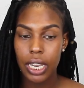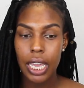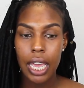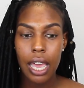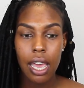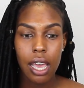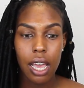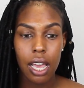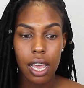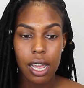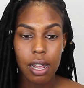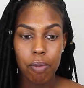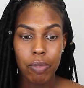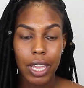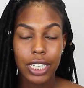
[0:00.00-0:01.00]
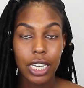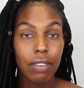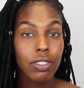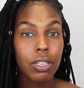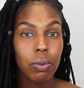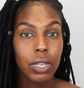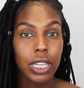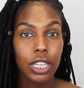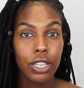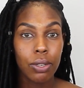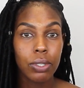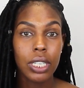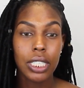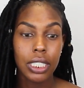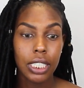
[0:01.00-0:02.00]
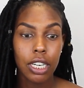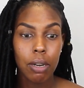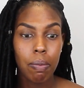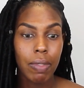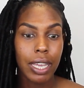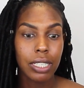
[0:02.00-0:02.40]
it. Um, I definitely want to use a serum